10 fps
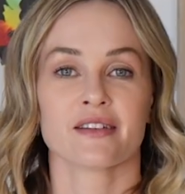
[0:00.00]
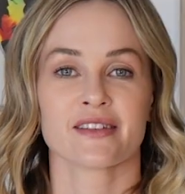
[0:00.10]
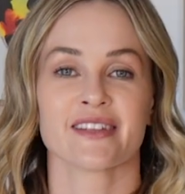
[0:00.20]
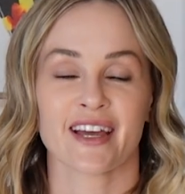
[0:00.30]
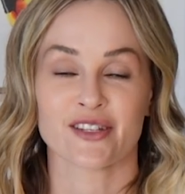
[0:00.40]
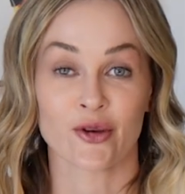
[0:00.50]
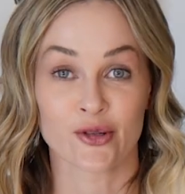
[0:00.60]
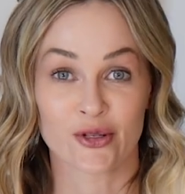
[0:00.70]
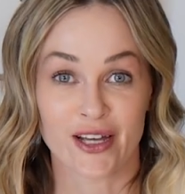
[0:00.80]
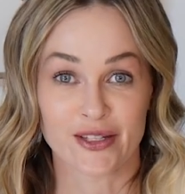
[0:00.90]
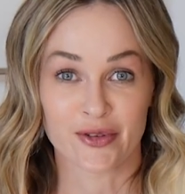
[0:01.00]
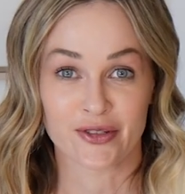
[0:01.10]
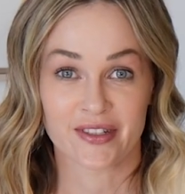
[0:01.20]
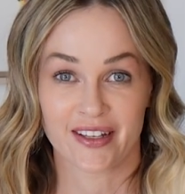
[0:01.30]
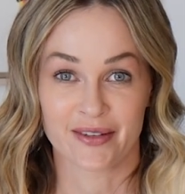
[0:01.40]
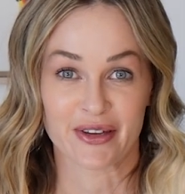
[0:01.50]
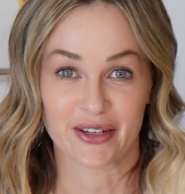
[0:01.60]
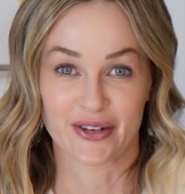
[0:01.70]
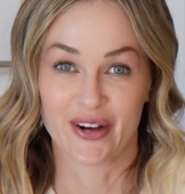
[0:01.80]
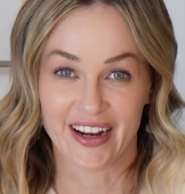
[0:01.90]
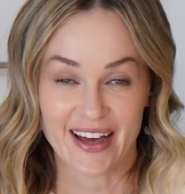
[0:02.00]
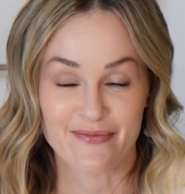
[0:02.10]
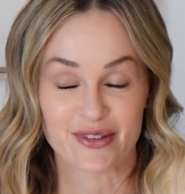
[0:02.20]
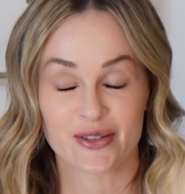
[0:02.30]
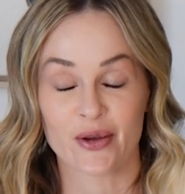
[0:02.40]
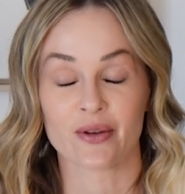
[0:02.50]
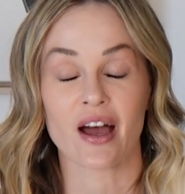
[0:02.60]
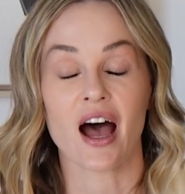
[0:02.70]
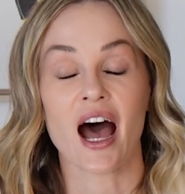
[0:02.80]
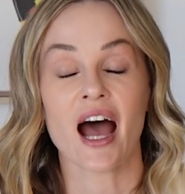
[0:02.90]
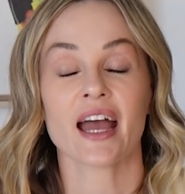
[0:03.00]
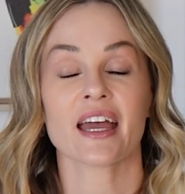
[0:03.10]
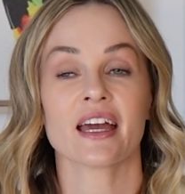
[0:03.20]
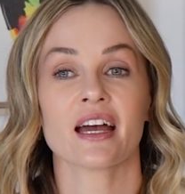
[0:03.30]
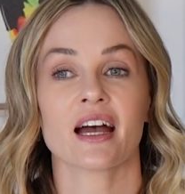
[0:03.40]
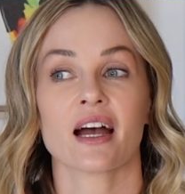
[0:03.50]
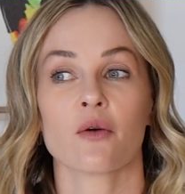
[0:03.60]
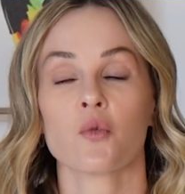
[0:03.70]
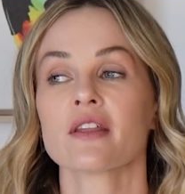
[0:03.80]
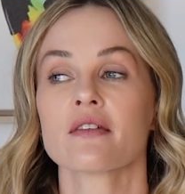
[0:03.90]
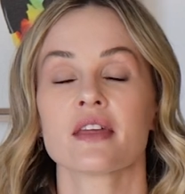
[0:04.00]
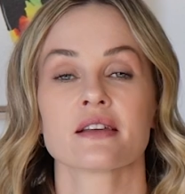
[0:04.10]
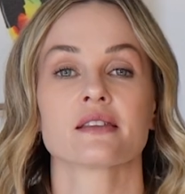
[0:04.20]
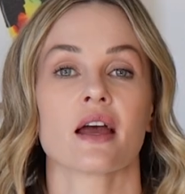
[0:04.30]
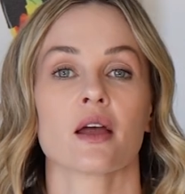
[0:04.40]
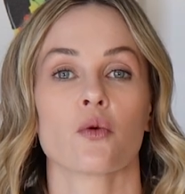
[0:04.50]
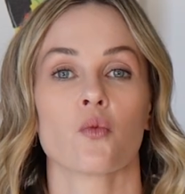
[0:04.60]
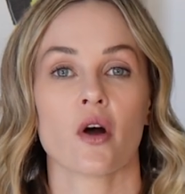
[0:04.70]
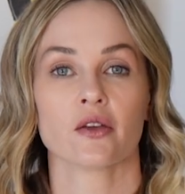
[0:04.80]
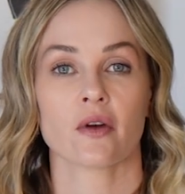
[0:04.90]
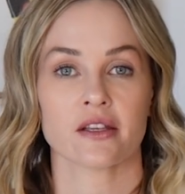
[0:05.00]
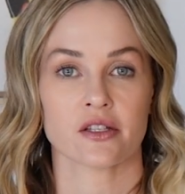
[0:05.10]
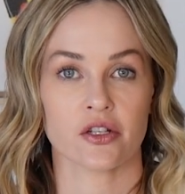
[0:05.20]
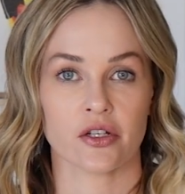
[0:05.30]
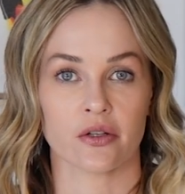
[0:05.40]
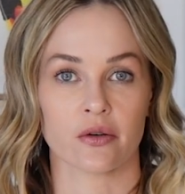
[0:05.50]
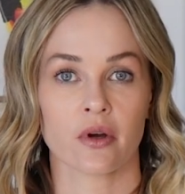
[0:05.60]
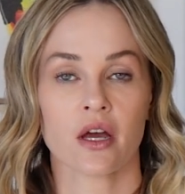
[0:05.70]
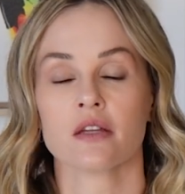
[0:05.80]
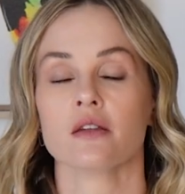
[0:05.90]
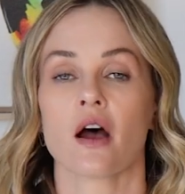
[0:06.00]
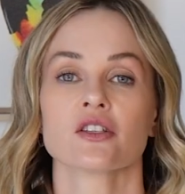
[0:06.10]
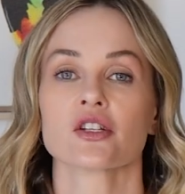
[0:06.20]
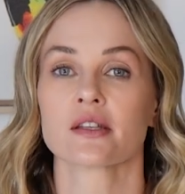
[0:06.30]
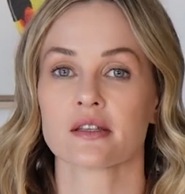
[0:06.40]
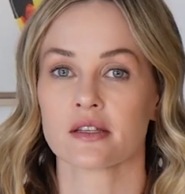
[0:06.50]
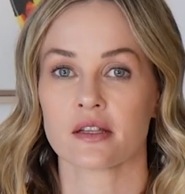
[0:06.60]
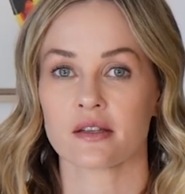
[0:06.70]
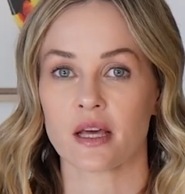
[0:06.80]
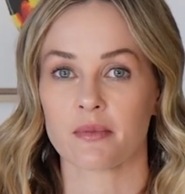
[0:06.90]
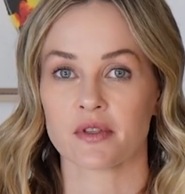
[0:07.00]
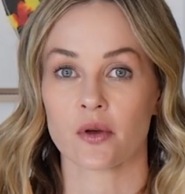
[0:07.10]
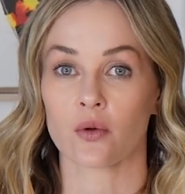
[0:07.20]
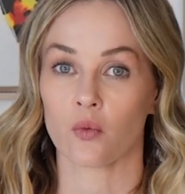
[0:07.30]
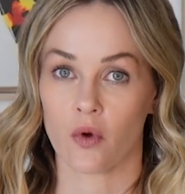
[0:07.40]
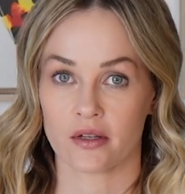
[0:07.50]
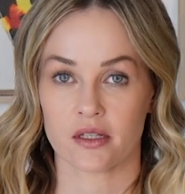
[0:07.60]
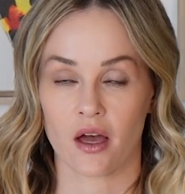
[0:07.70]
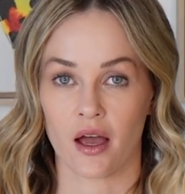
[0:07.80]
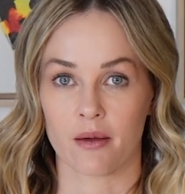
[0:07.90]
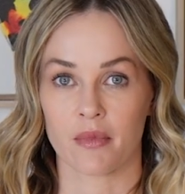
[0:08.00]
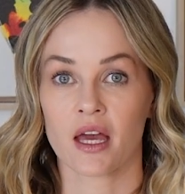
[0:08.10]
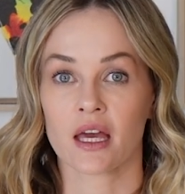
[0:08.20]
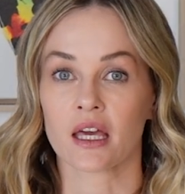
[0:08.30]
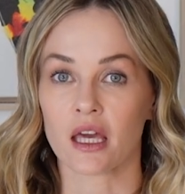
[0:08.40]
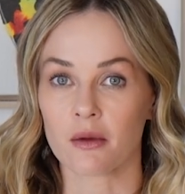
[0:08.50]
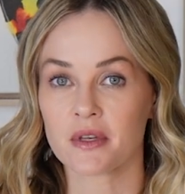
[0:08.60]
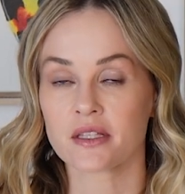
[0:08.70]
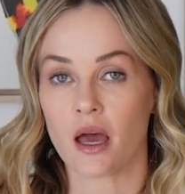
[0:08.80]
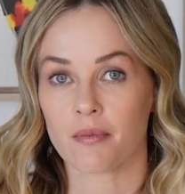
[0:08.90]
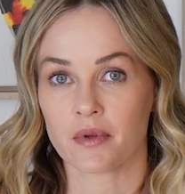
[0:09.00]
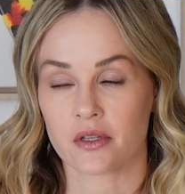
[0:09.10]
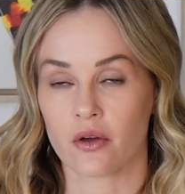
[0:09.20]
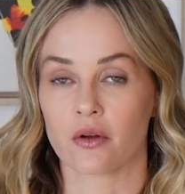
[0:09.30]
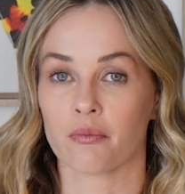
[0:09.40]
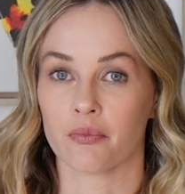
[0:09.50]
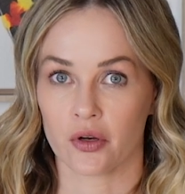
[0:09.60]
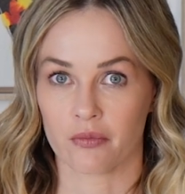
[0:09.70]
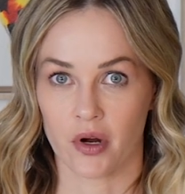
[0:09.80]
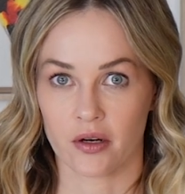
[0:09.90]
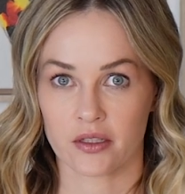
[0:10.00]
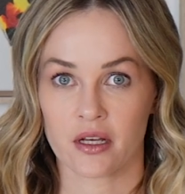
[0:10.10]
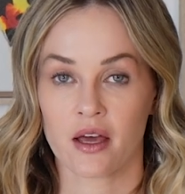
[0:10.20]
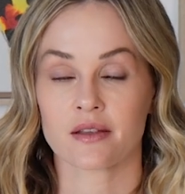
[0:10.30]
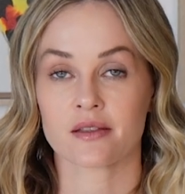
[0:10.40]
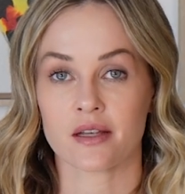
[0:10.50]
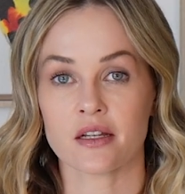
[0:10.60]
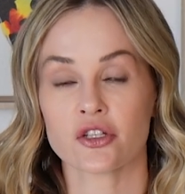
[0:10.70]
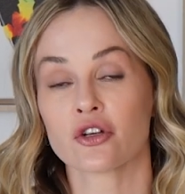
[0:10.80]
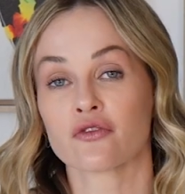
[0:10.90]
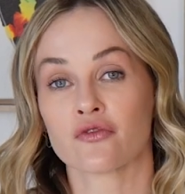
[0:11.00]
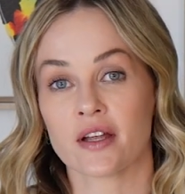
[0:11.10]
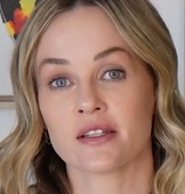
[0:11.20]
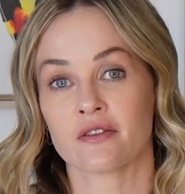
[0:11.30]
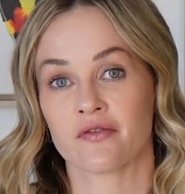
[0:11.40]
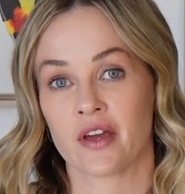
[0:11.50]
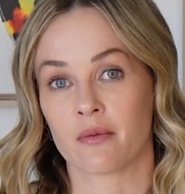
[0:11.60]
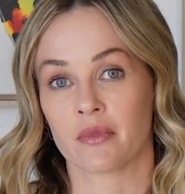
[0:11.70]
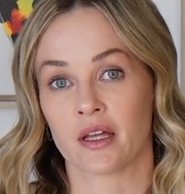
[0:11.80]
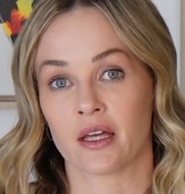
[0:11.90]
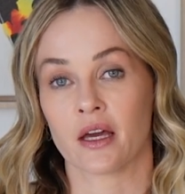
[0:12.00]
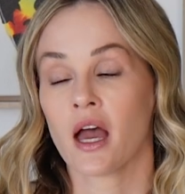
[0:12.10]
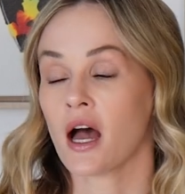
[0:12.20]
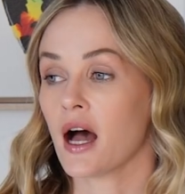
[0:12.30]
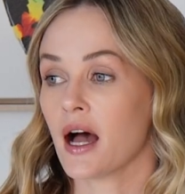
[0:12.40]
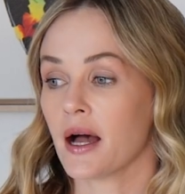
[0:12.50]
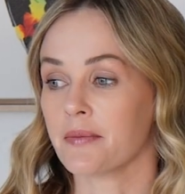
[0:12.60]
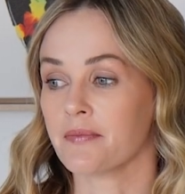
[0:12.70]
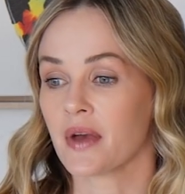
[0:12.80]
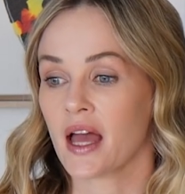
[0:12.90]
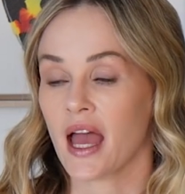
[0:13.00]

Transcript: See, I told you guys it was going to be a great episode. One of the things that I want you guys to do, not just listen to this episode one time, keep this episode bookmarked, send it to your friends and family, and